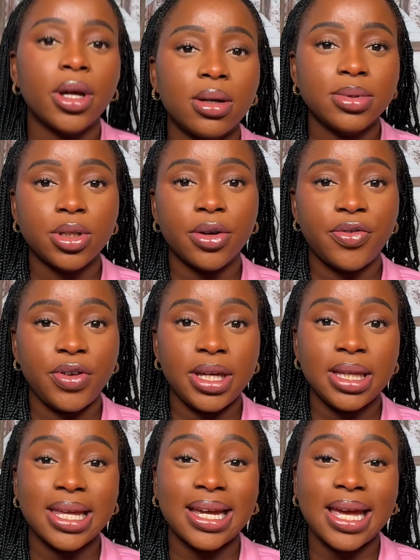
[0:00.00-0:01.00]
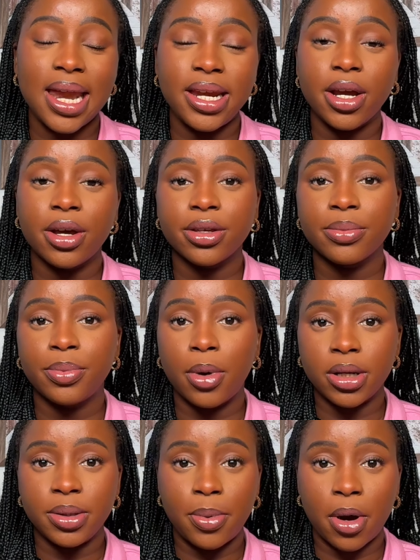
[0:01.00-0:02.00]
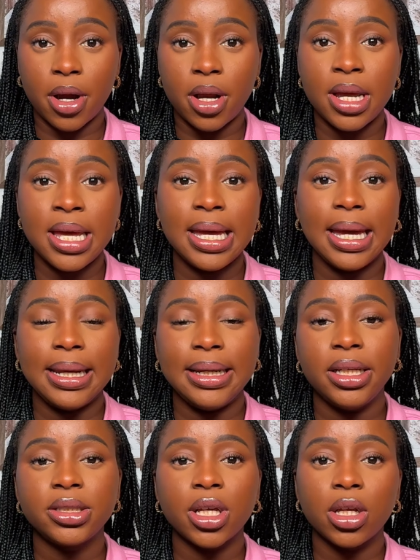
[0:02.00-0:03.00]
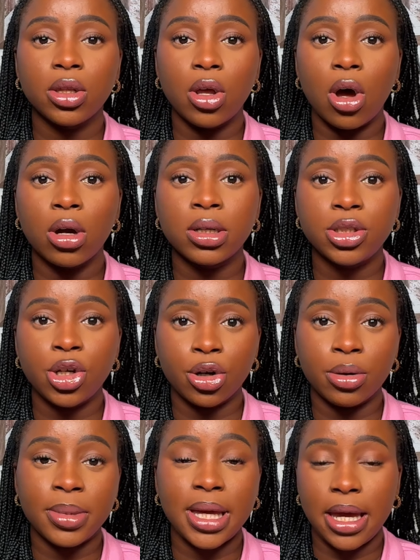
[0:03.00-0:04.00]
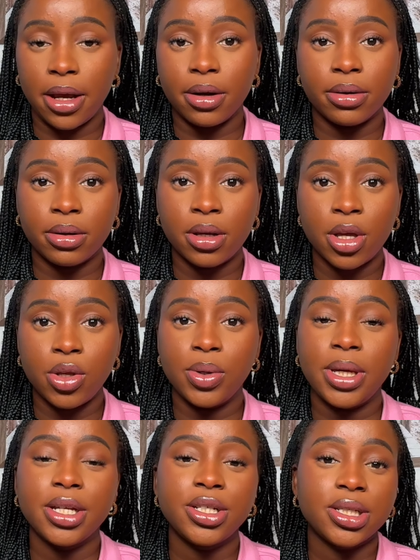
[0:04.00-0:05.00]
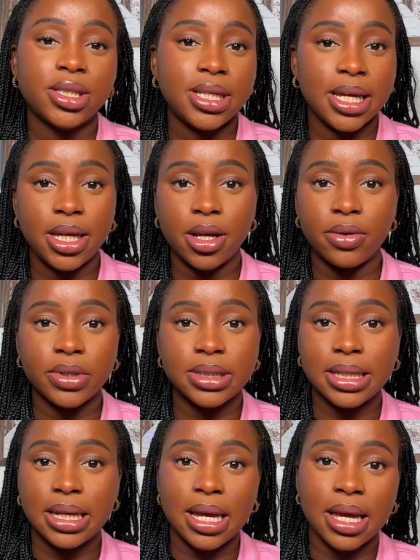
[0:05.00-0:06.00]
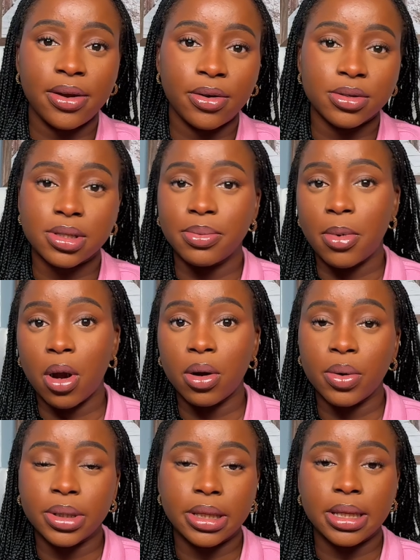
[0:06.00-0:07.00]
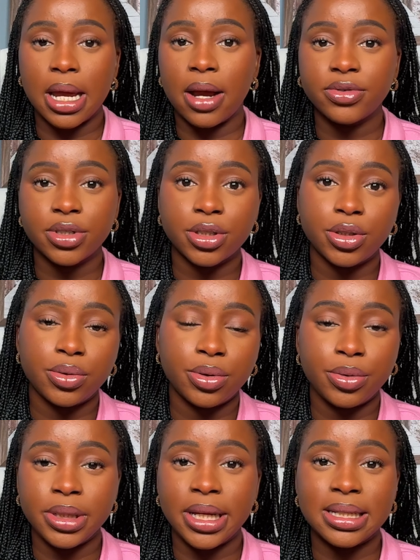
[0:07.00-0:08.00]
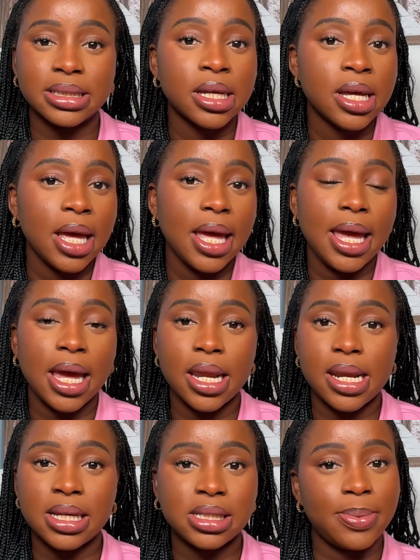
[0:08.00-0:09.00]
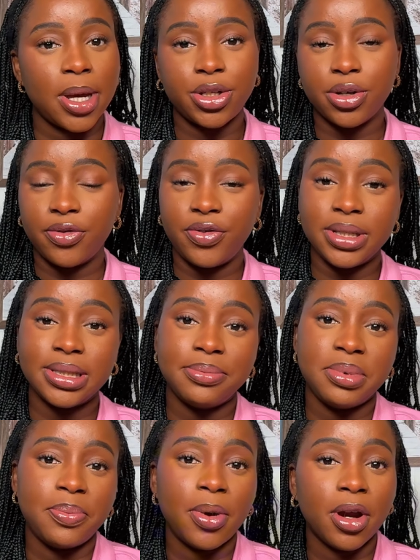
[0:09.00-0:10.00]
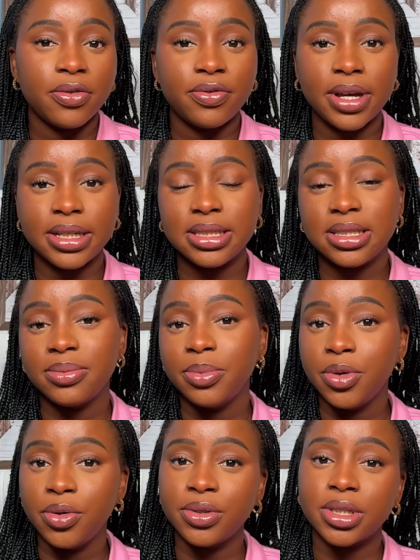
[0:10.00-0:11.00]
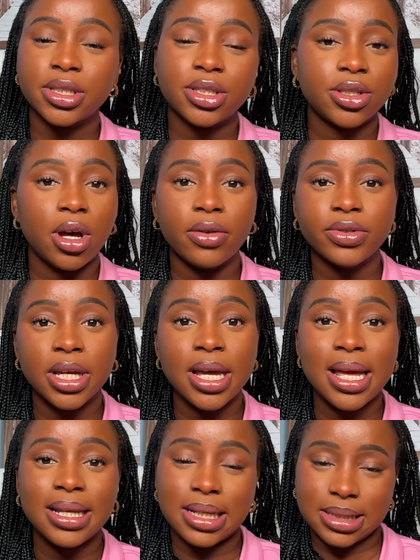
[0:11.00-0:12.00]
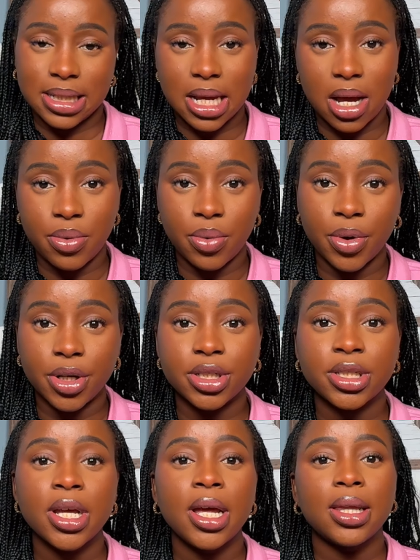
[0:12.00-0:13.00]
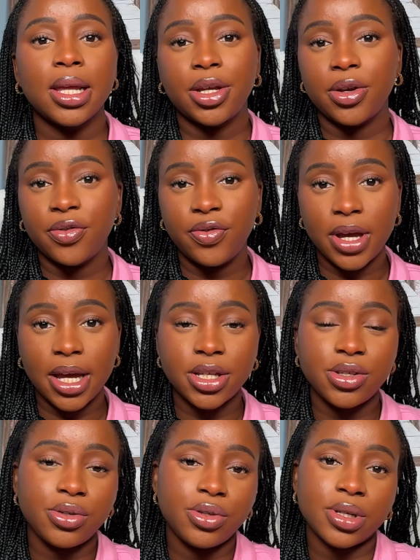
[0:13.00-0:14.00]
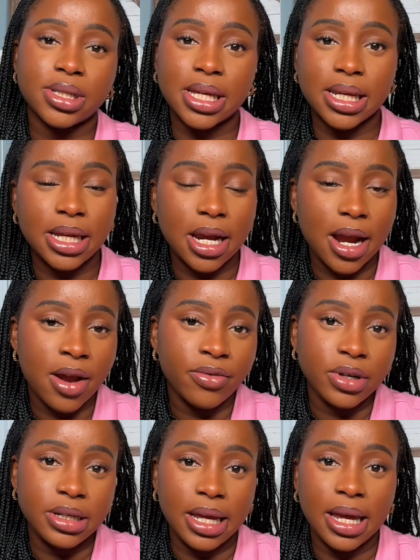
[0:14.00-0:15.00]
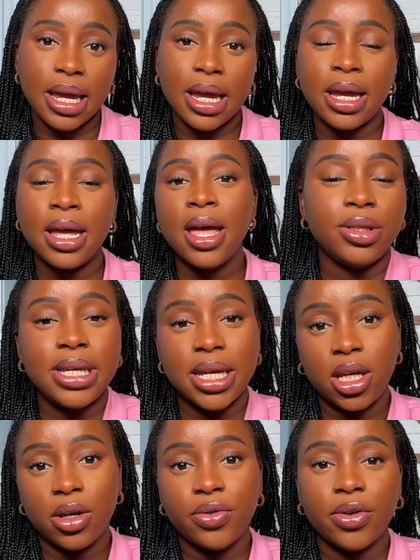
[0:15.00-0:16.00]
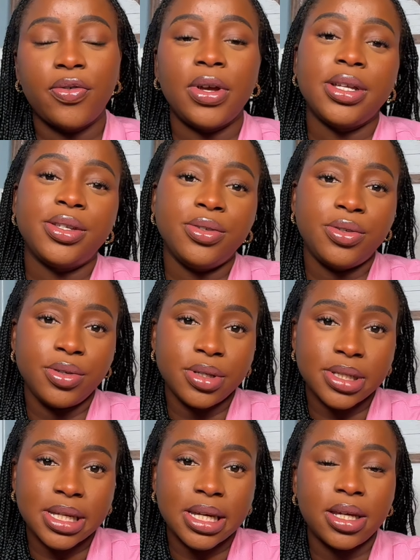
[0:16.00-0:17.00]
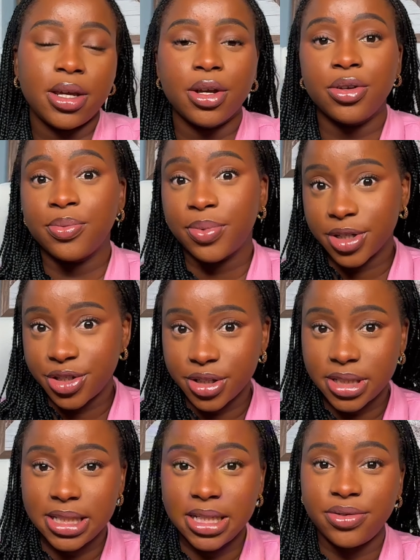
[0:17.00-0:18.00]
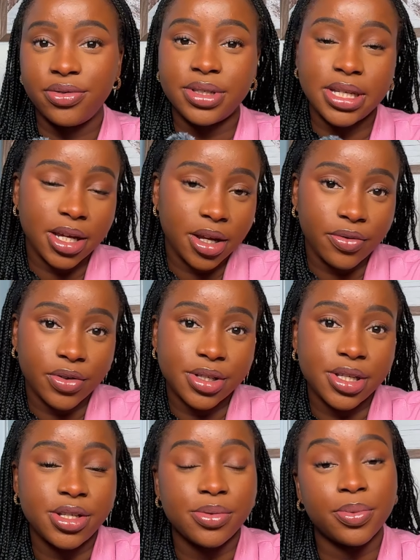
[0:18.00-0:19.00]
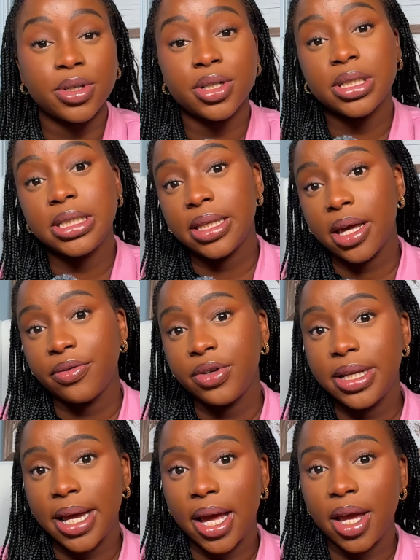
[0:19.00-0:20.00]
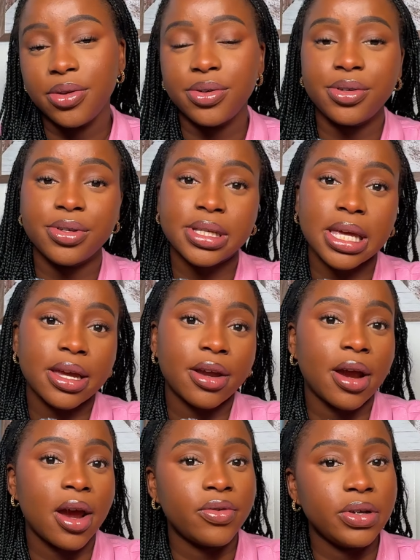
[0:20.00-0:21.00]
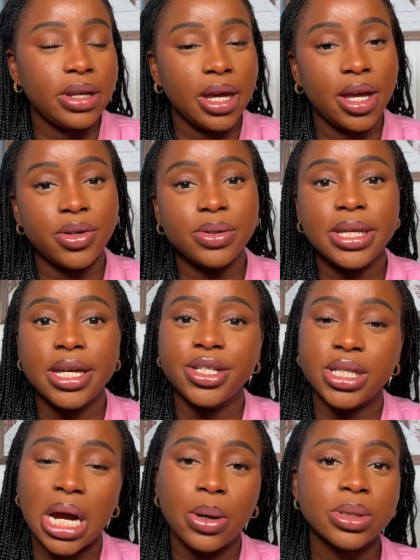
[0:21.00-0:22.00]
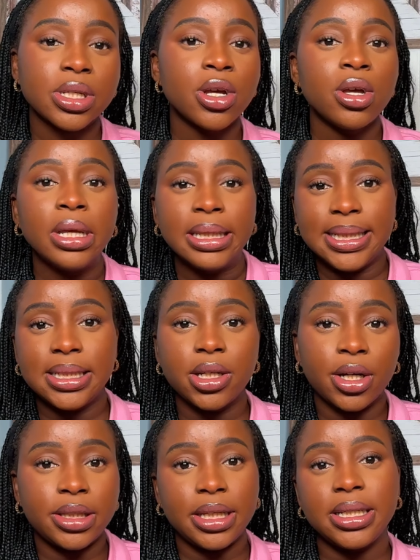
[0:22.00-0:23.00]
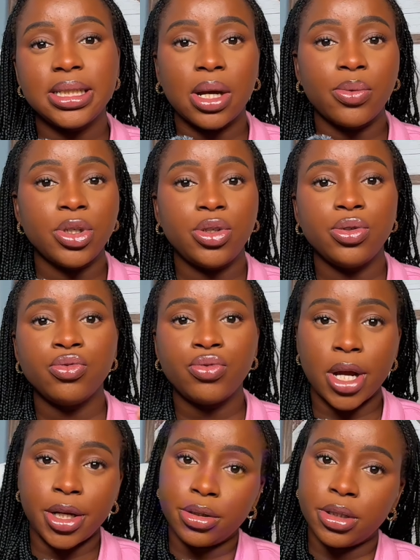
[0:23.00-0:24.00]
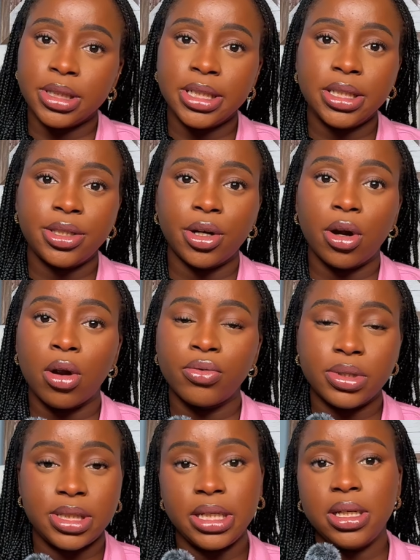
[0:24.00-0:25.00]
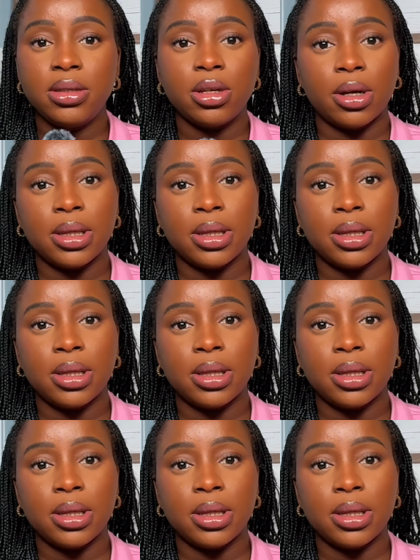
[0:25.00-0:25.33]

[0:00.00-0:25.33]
comes to our feet, like any other body part, it needs long-term care. You can't just take care of it today or tomorrow or the day after, do 3 days and expect your feet to be perfect, smooth, soft. That's not how it works. Like your face, you do your skincare every day. You take care of your face, you do your skincare, you brush your teeth, you take care of your teeth, you brush your teeth every day, you do your skincare every day, you take showers. These are things that we do regularly. There are routine, there are